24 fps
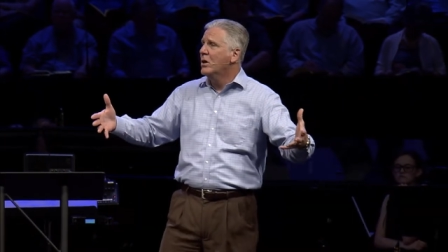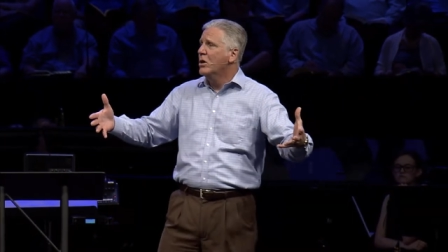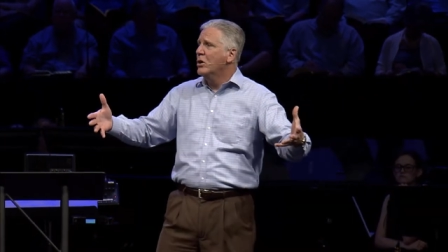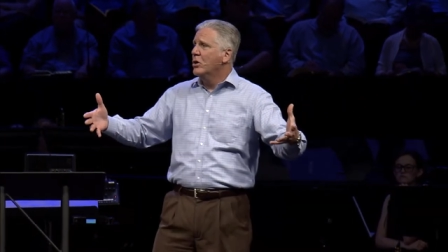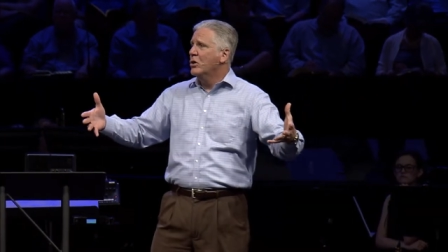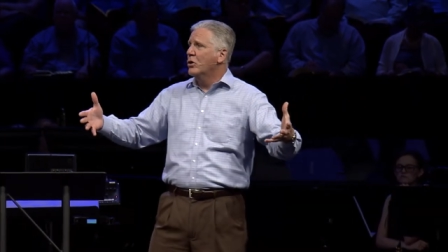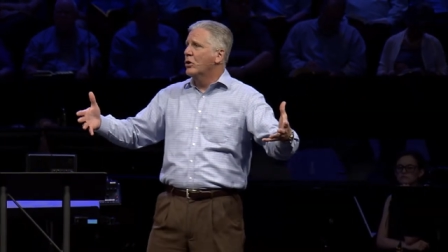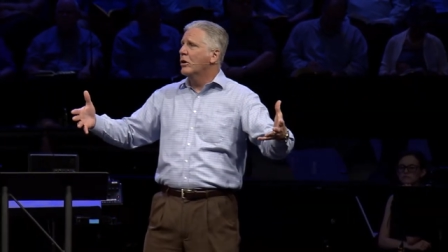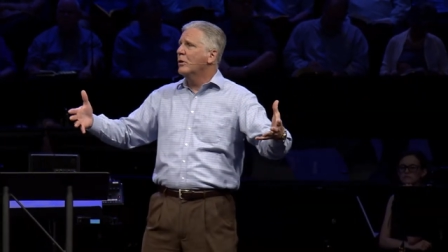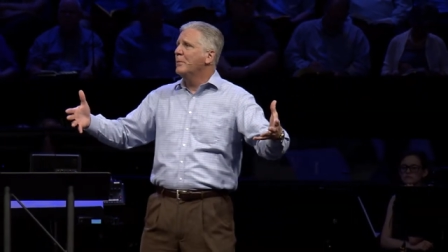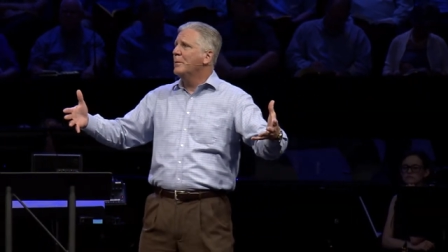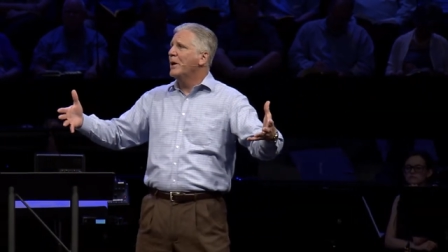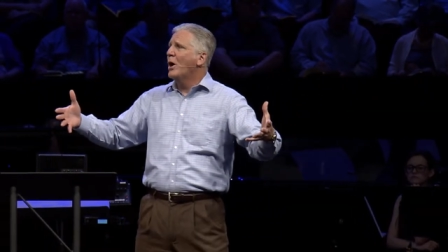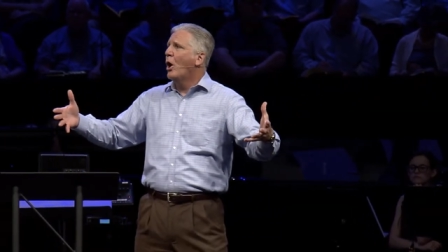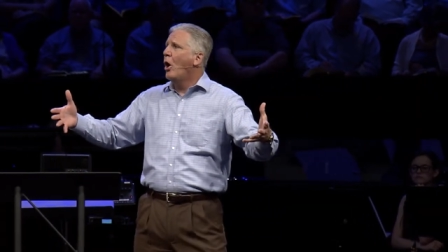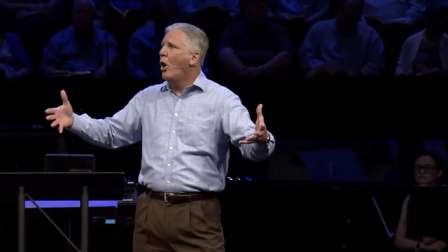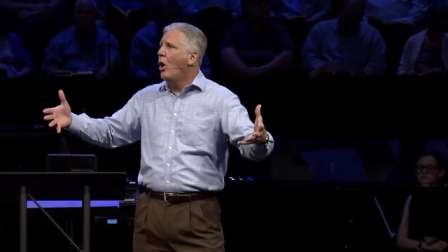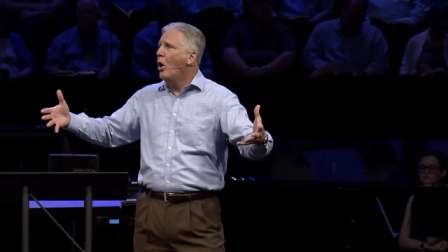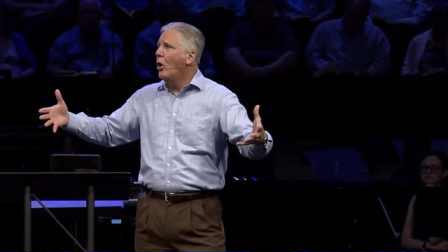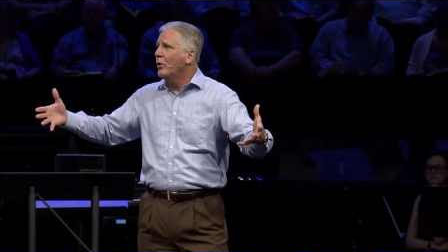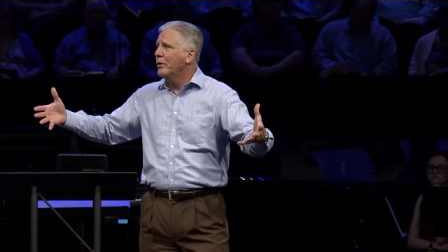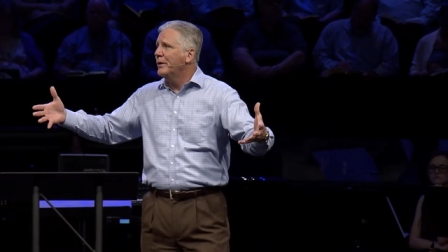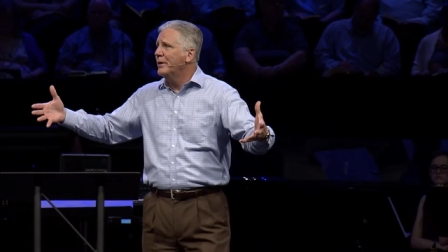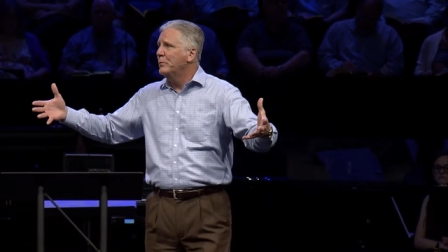you're going to be
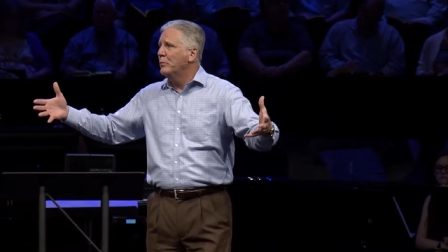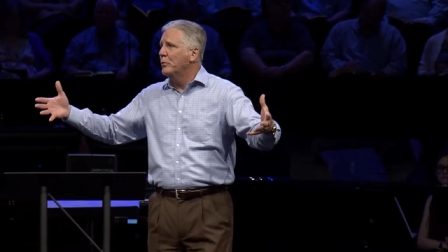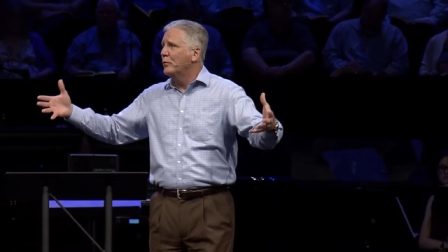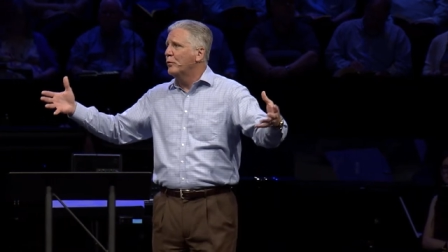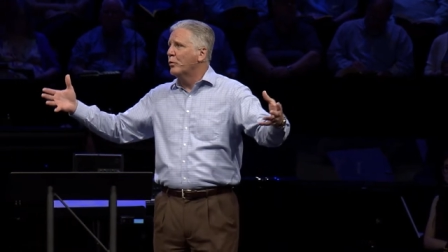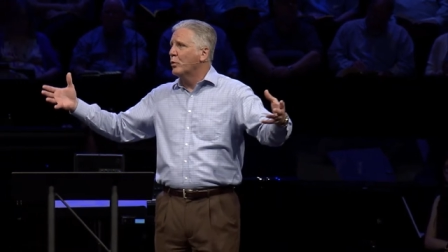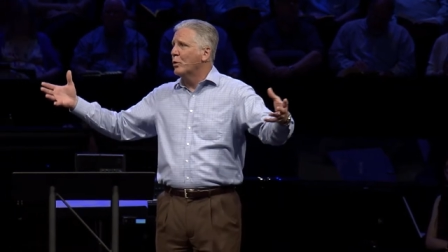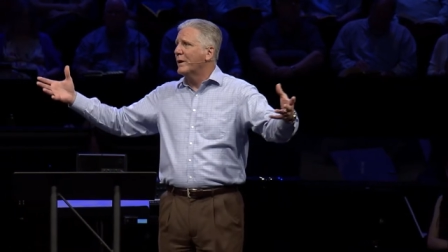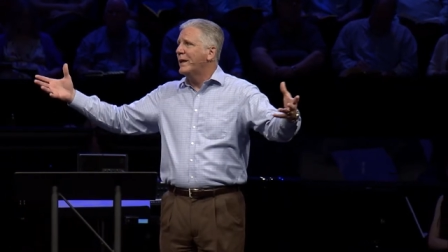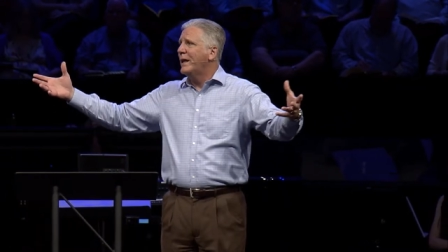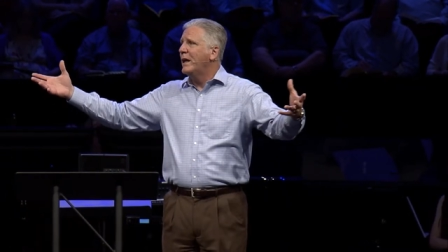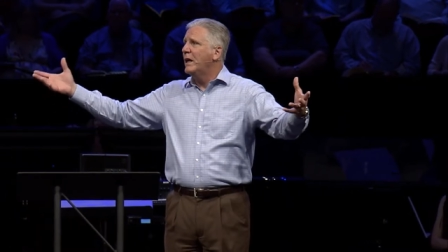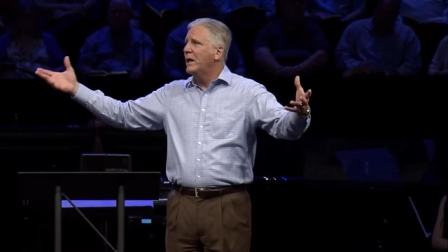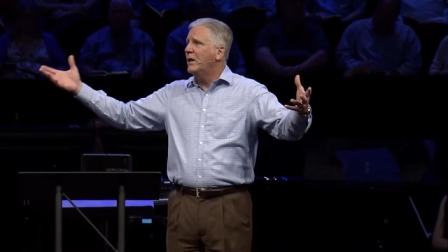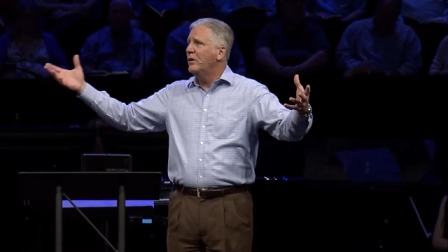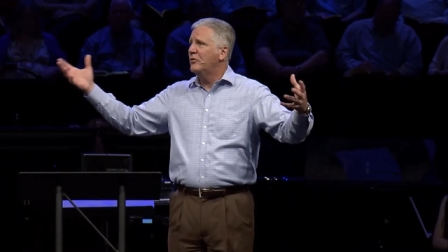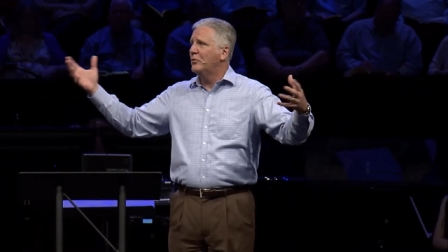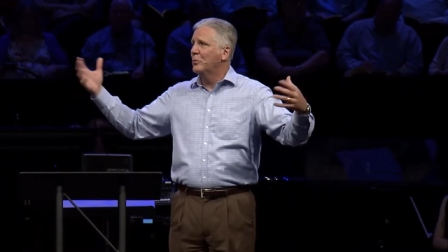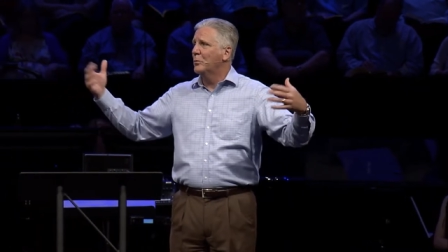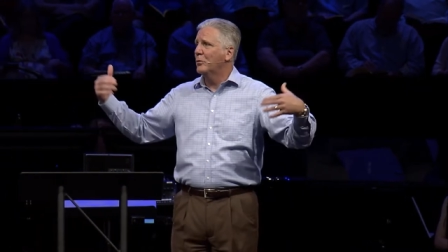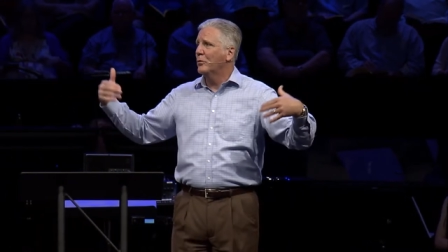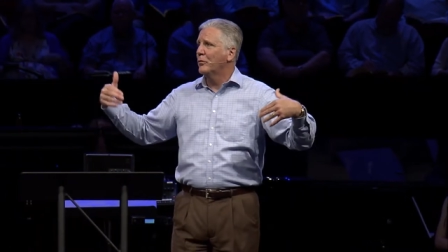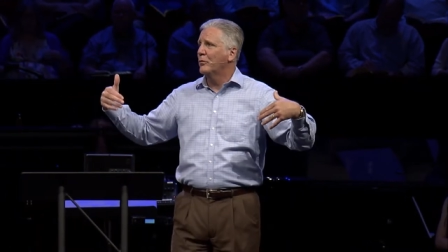hauled in before kings and